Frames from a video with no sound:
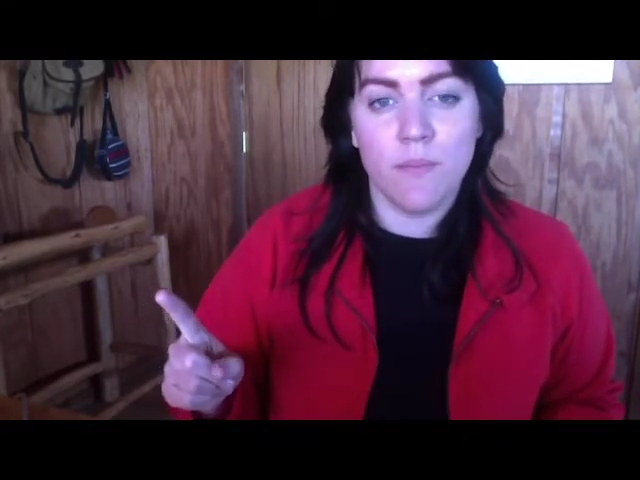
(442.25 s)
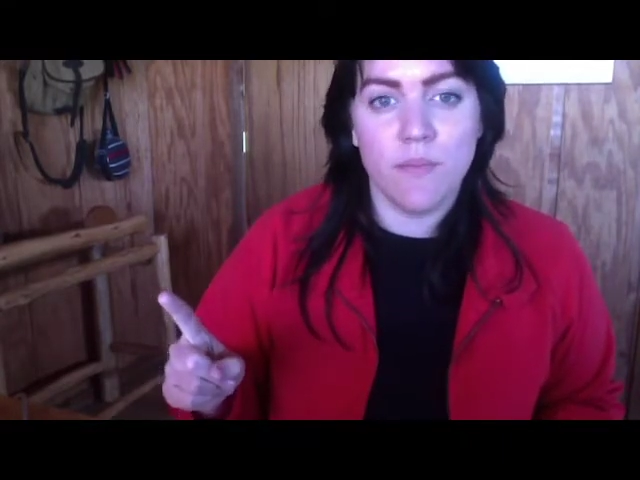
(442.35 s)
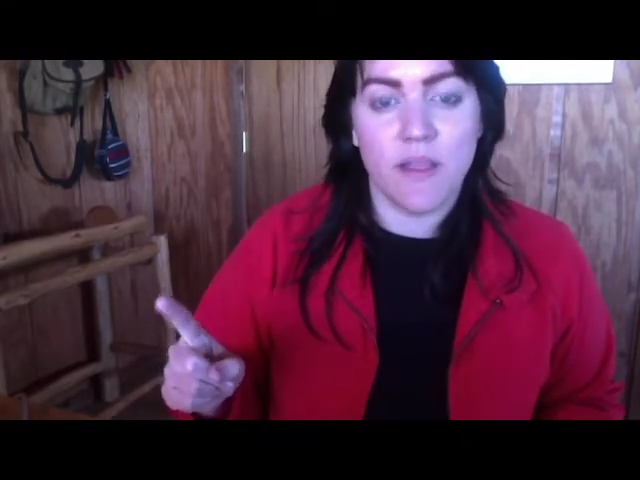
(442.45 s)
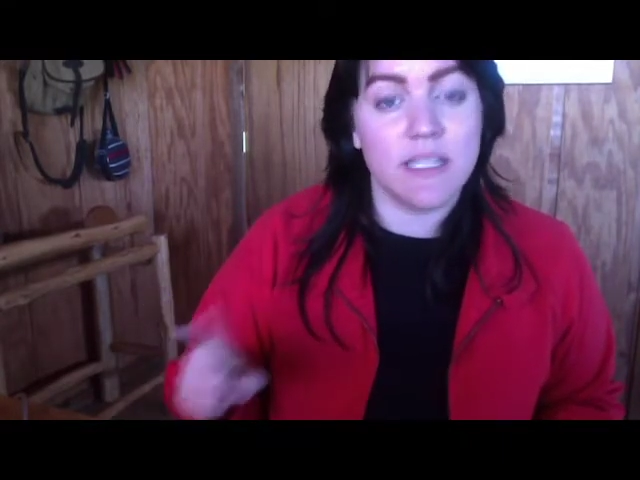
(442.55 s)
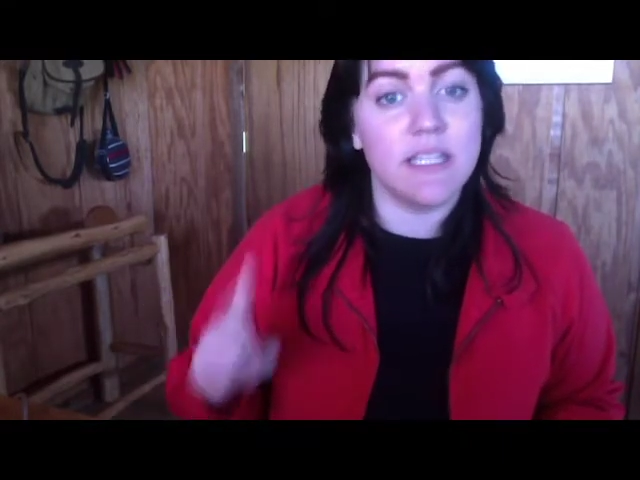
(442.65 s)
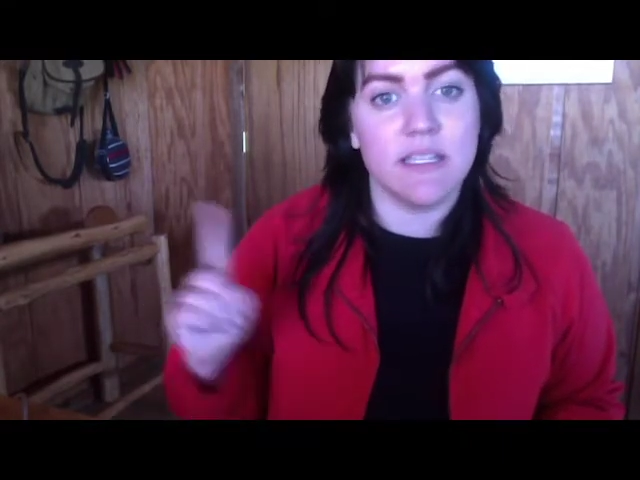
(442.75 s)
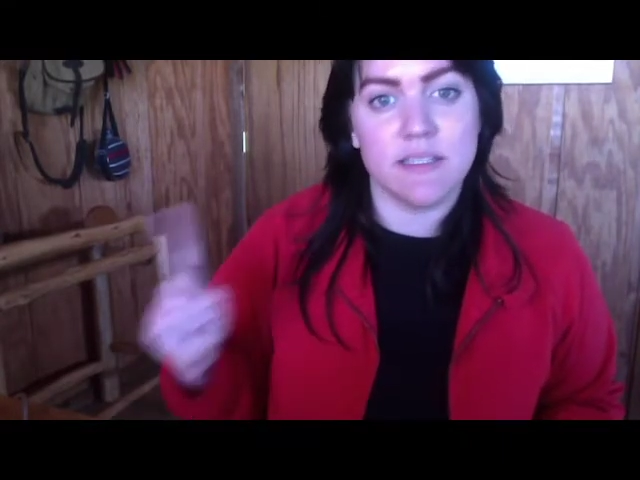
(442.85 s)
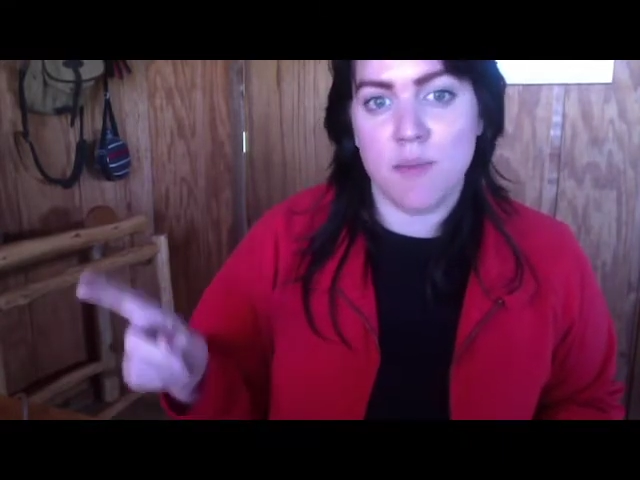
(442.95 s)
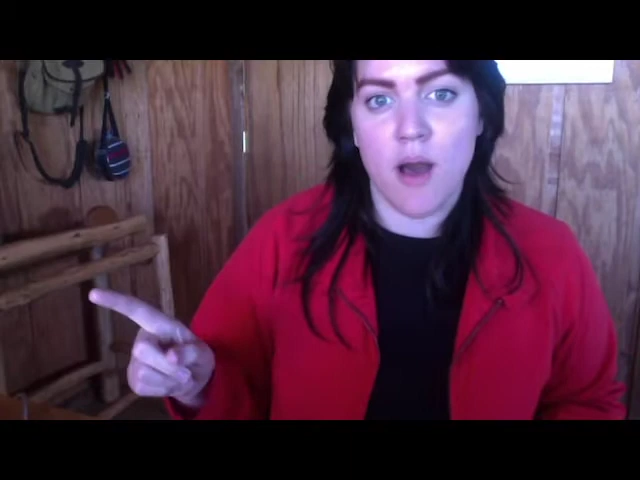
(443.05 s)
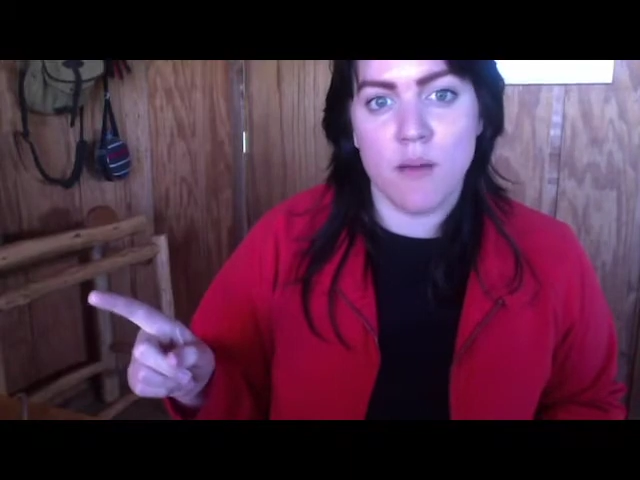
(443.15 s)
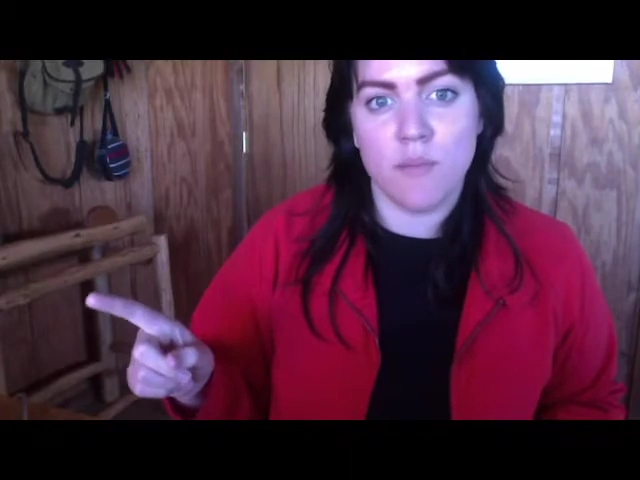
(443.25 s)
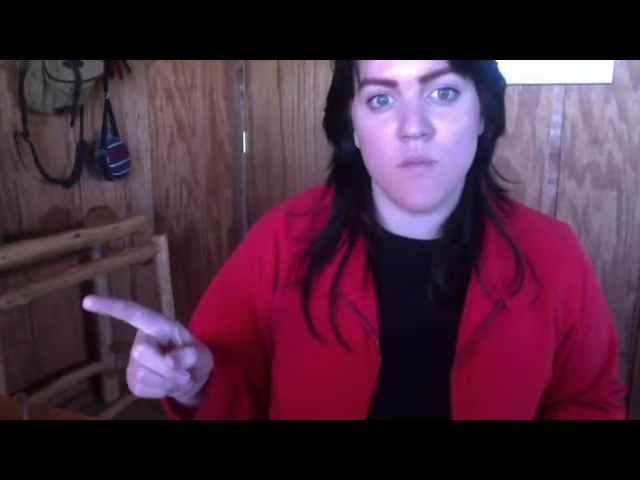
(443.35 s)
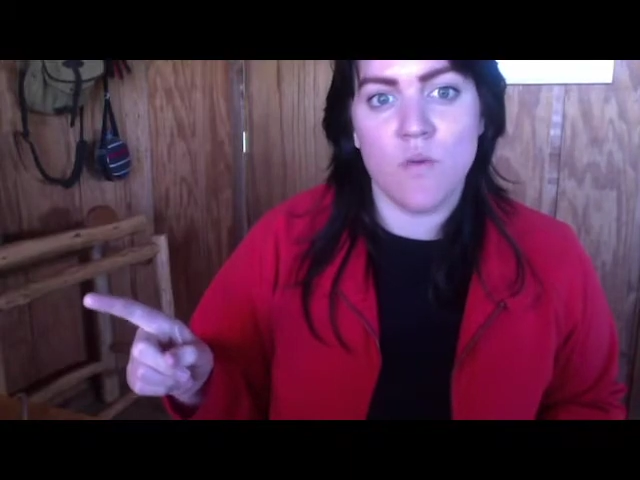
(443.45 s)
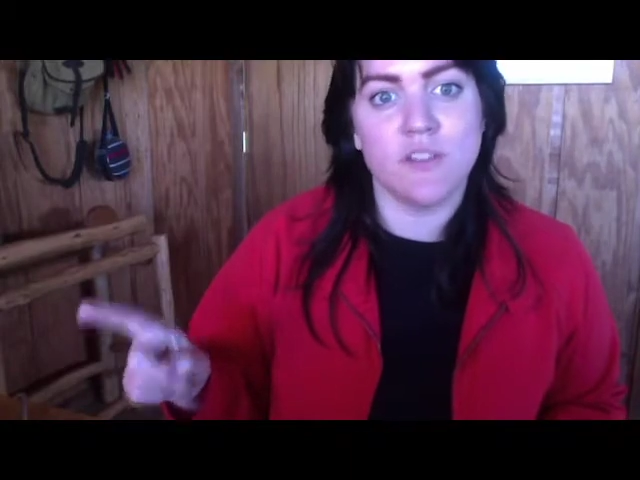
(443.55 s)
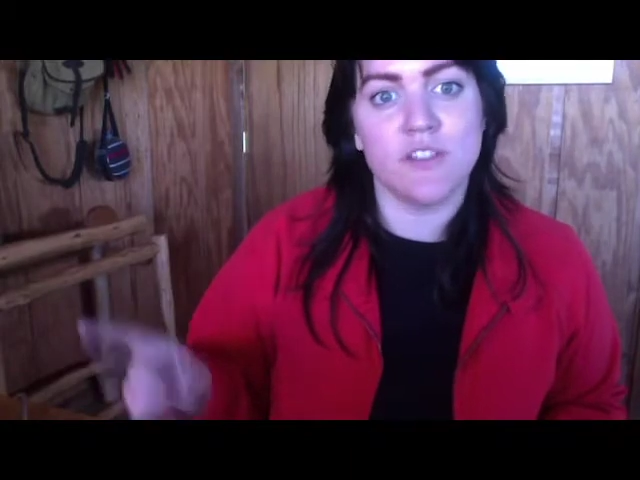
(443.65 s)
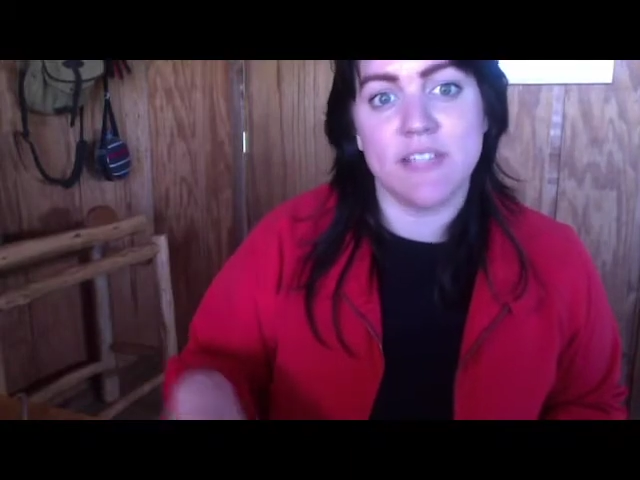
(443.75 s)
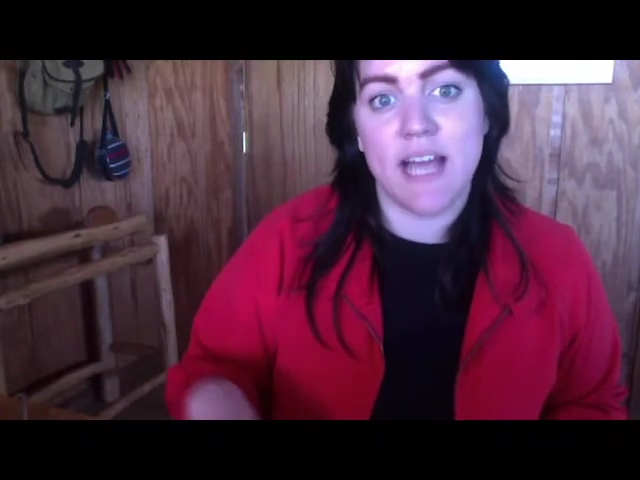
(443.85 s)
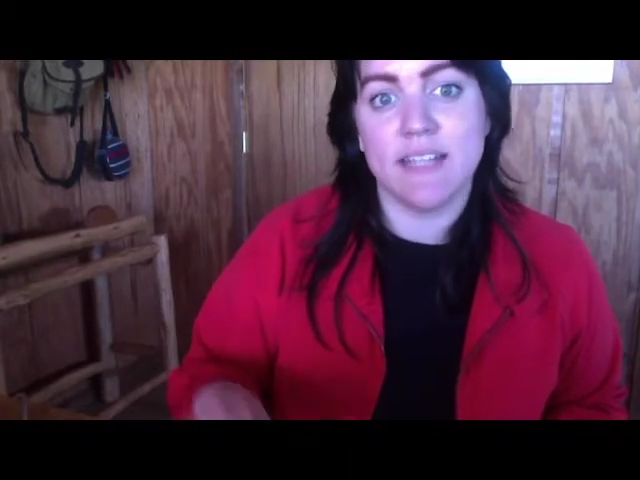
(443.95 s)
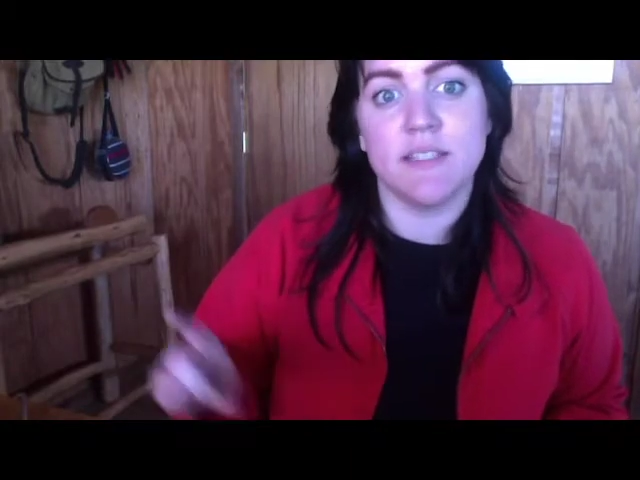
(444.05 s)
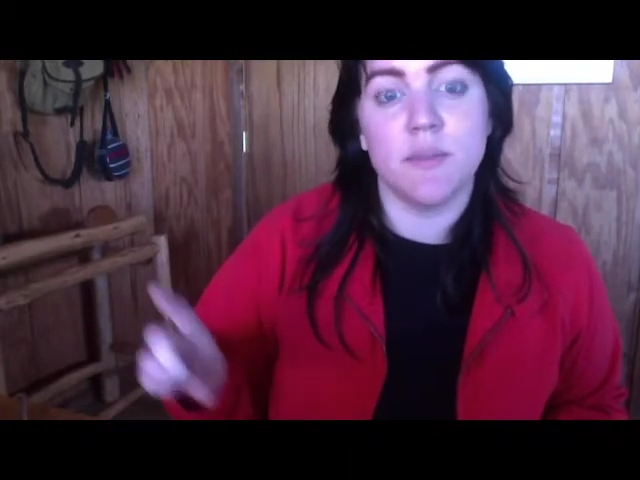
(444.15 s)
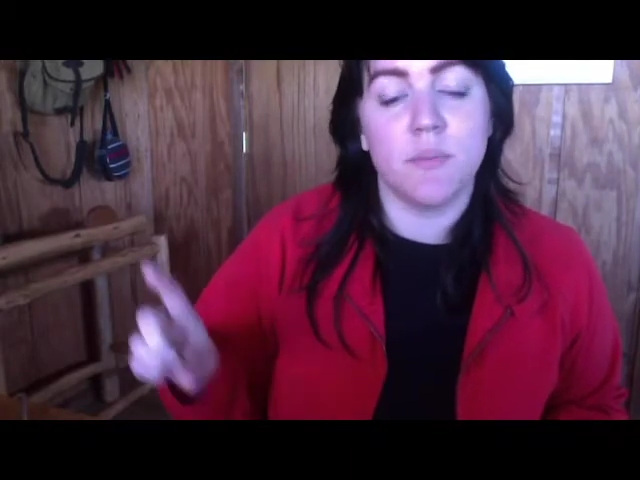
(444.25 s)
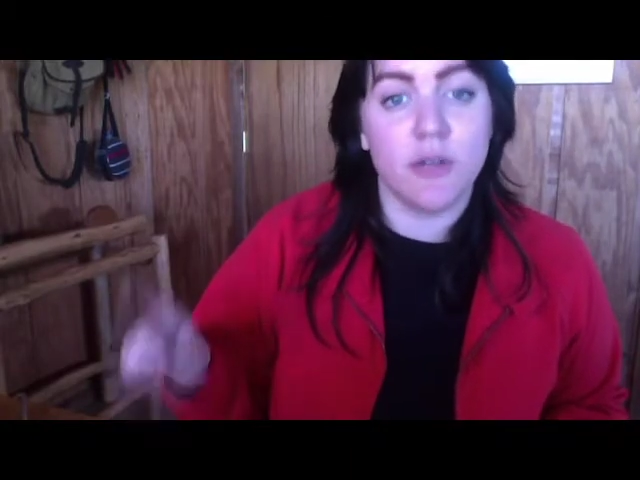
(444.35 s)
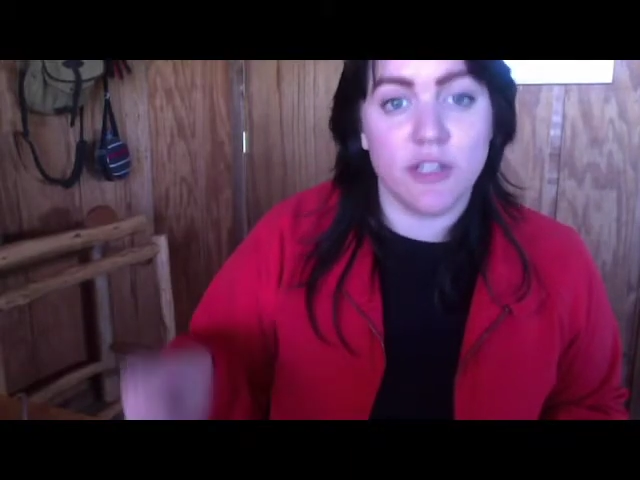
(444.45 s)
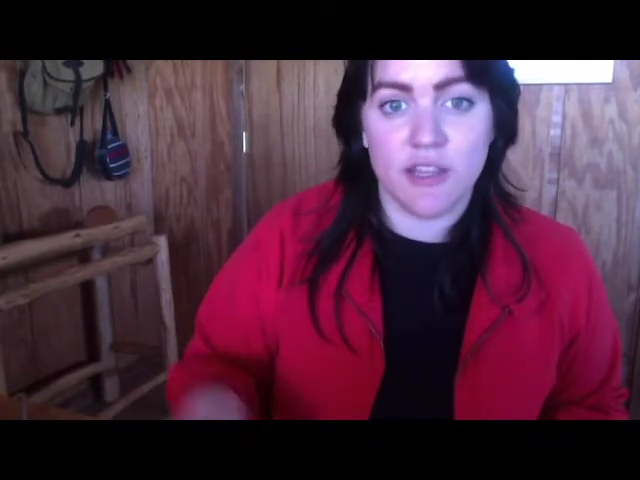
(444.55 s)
that Lilia's mom wants her dad to put